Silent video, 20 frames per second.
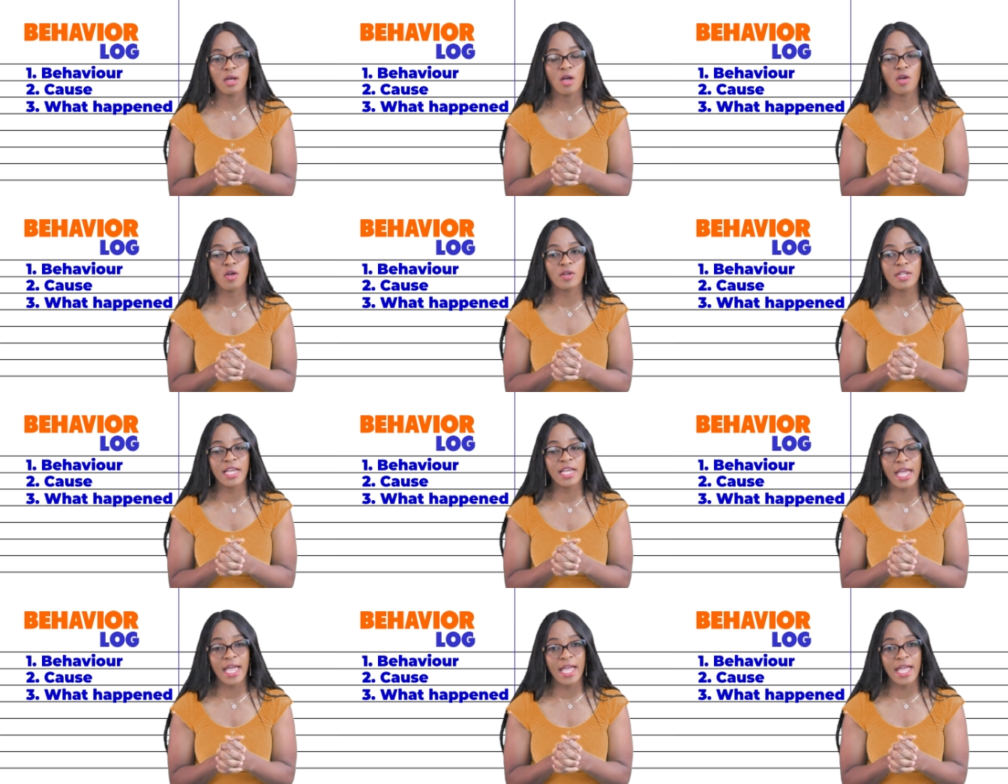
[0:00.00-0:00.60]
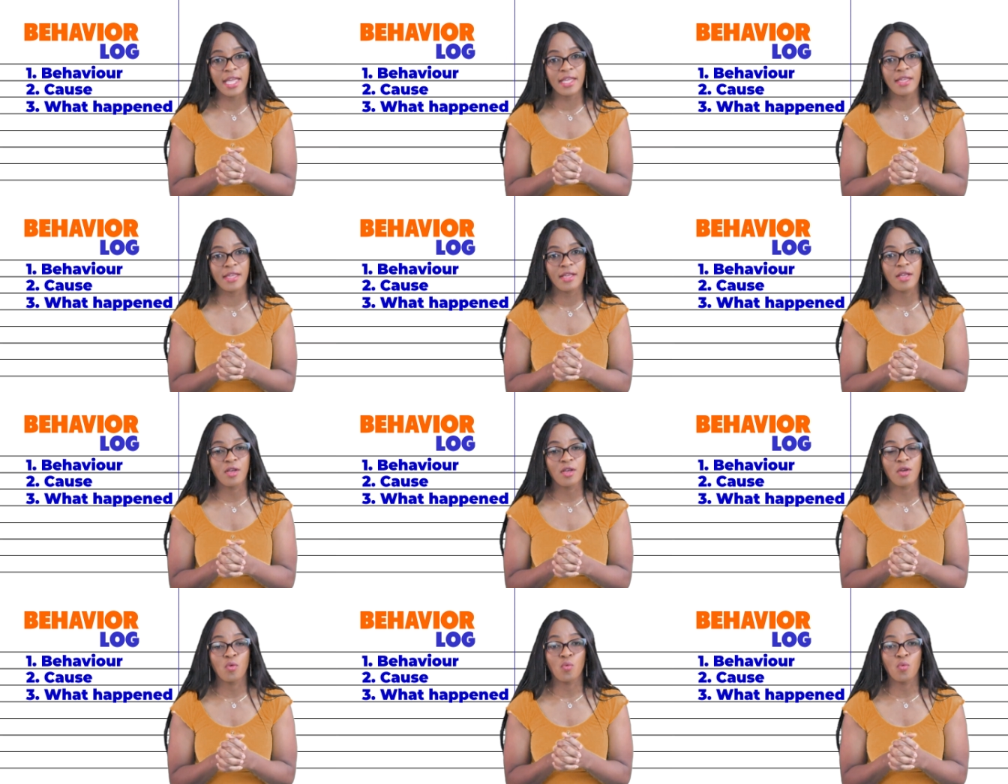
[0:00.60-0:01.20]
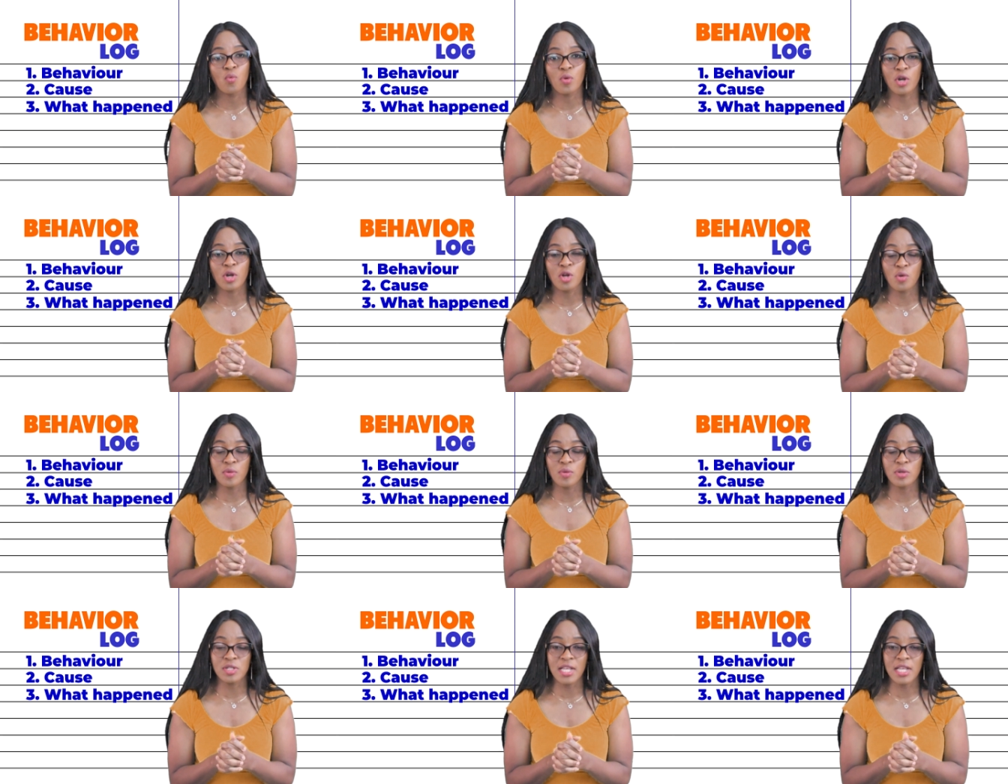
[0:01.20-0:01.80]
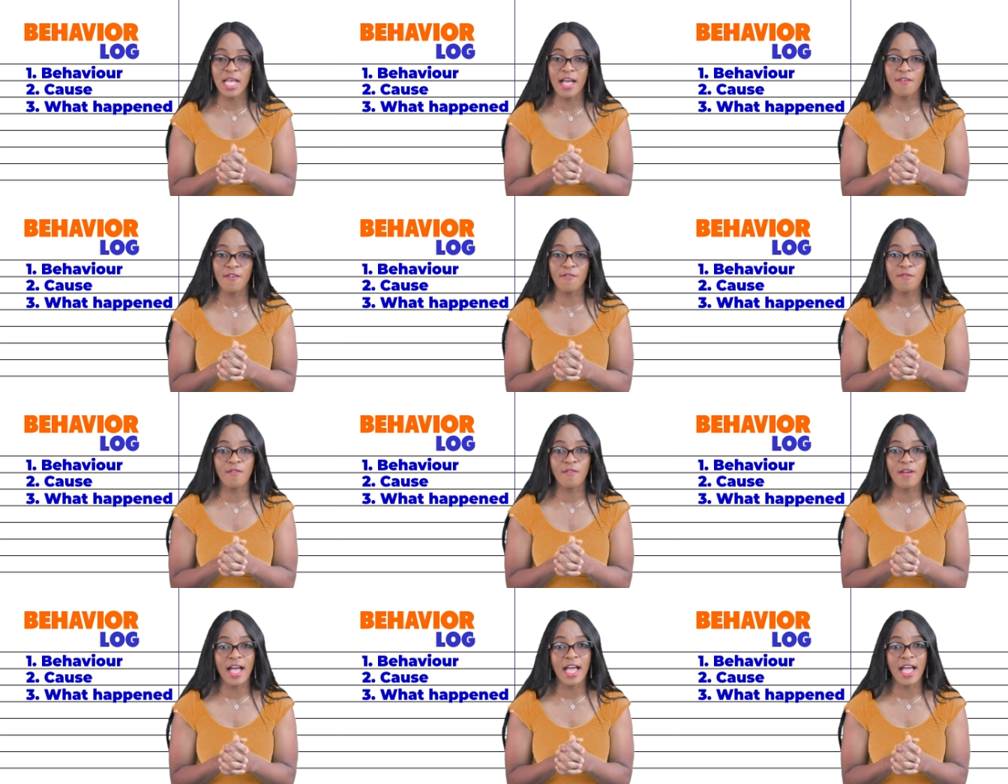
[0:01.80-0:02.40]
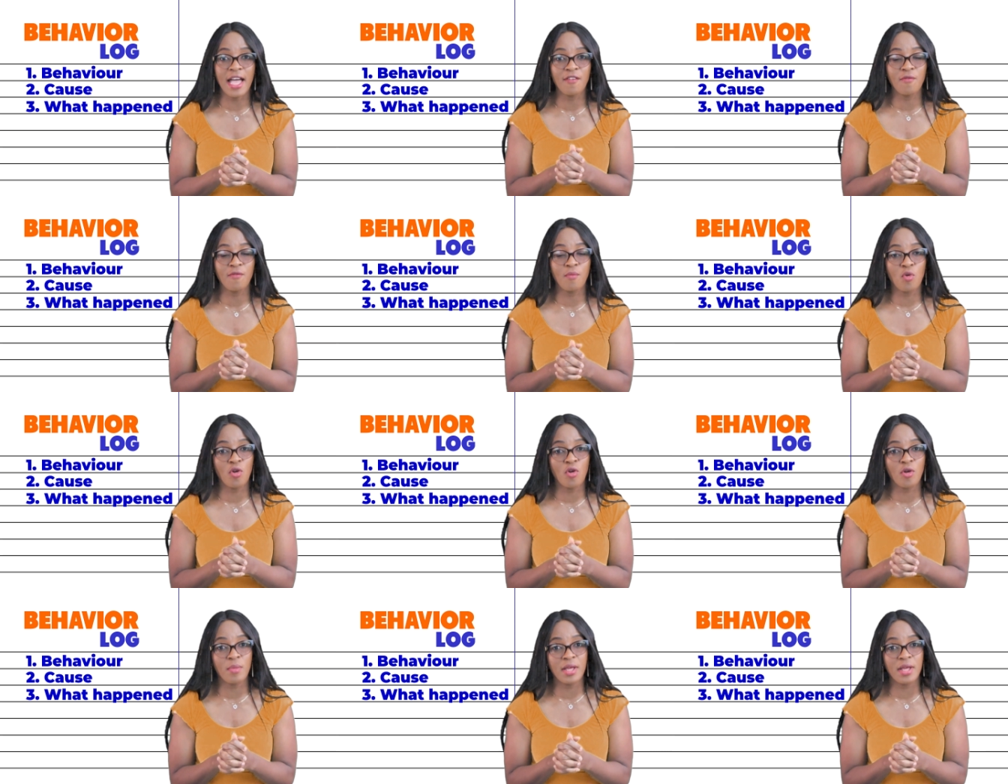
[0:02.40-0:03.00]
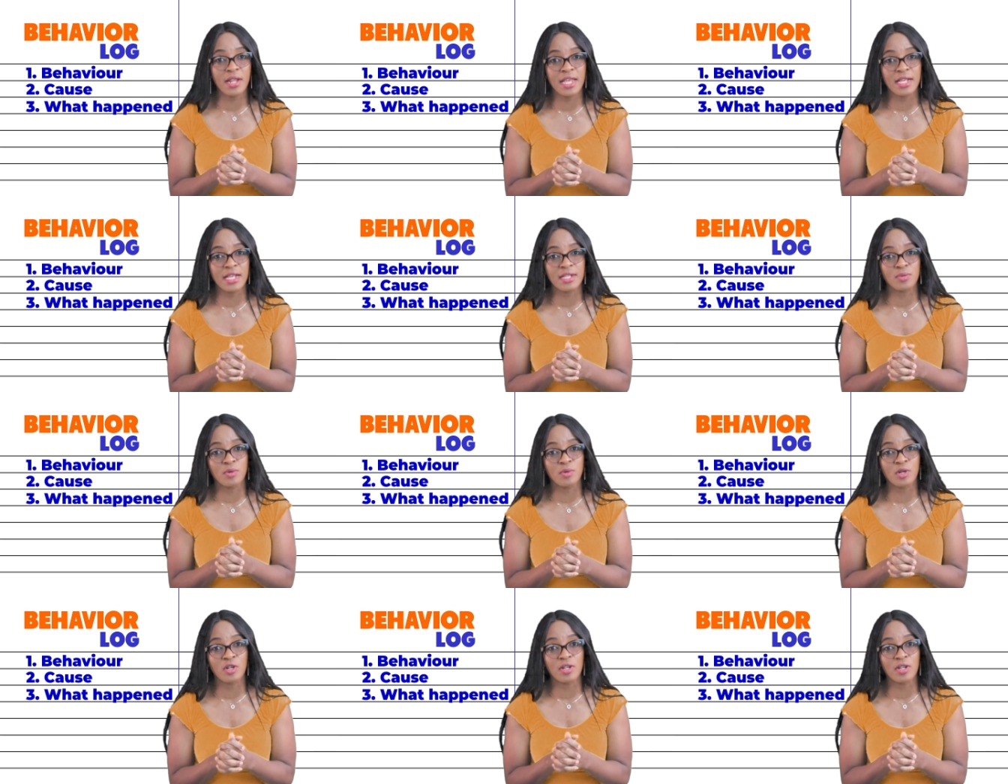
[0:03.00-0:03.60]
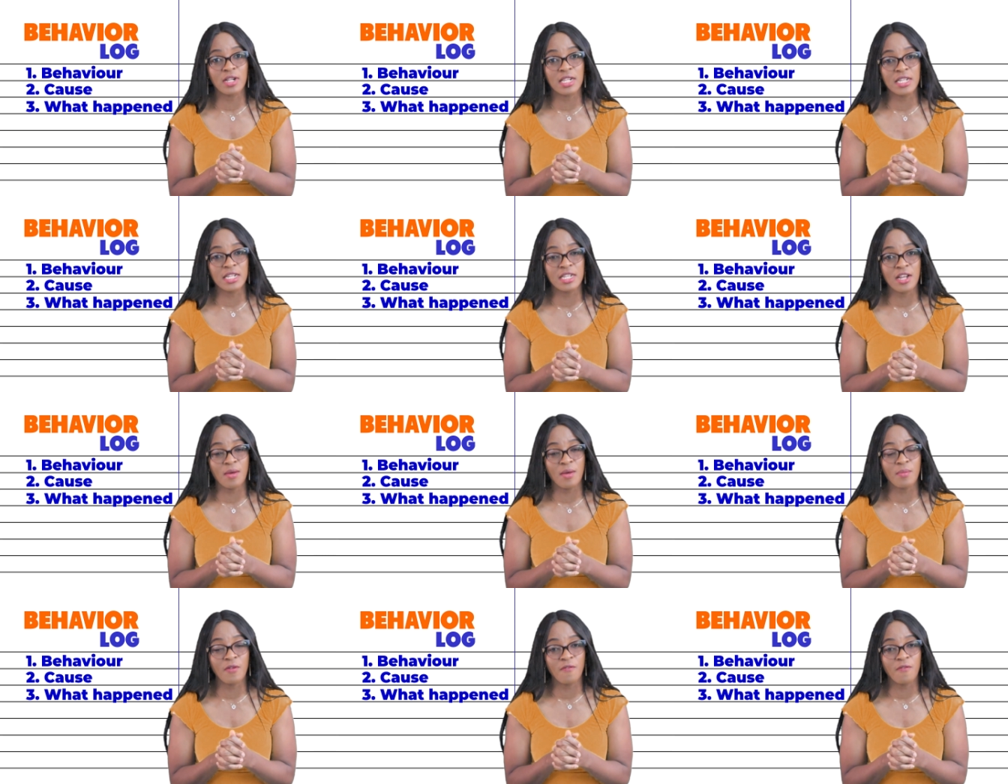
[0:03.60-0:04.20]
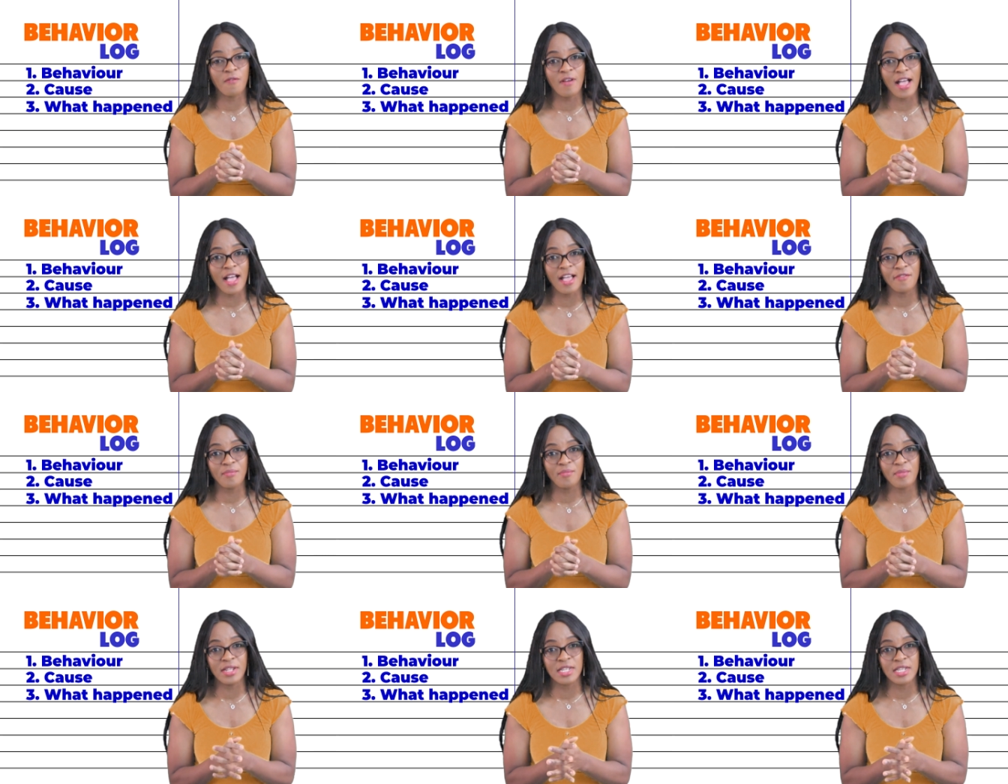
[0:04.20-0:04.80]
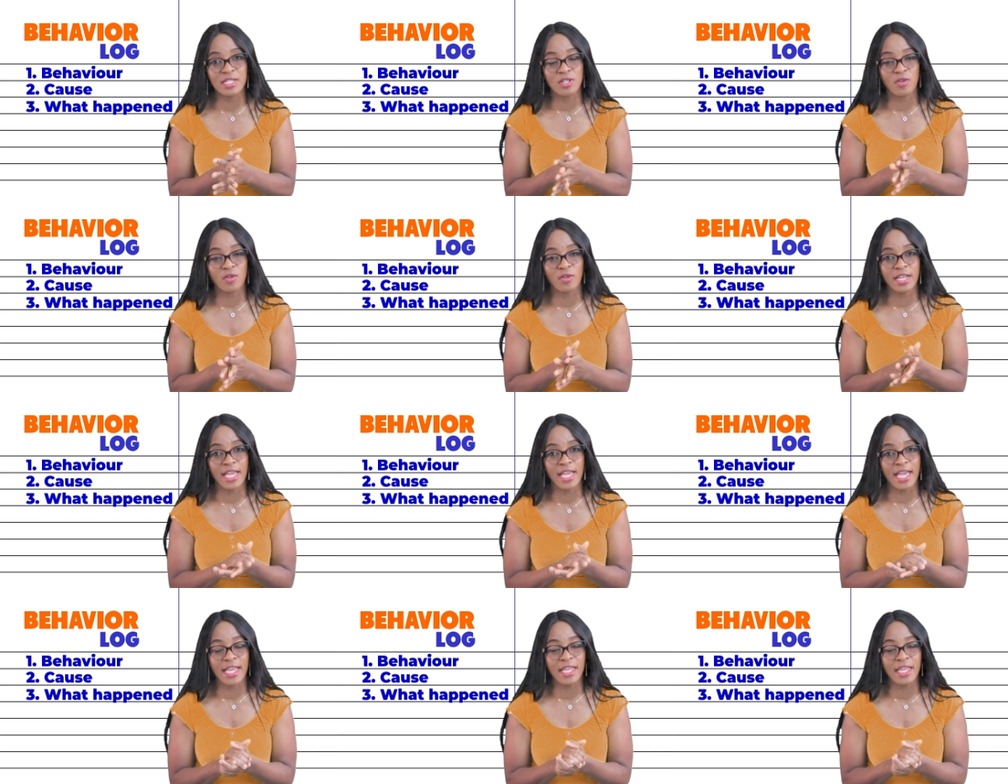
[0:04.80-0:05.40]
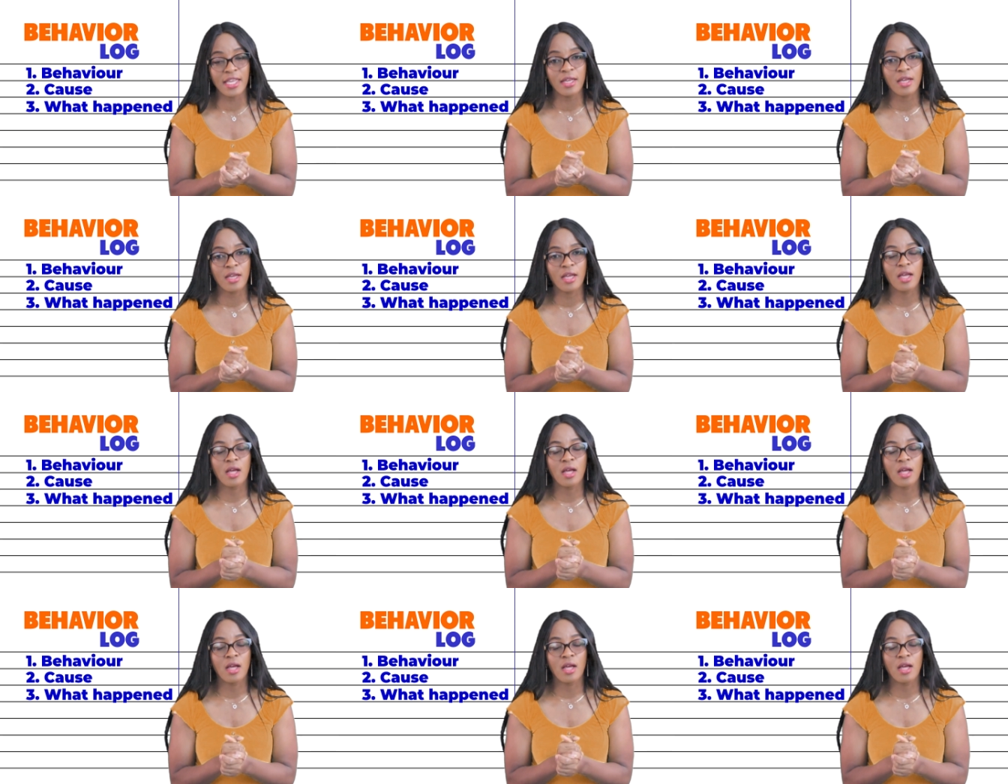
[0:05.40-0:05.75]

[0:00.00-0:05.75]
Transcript: Okay, We're going to have 5 more minutes. We're going to clean up in 5 minutes, okay?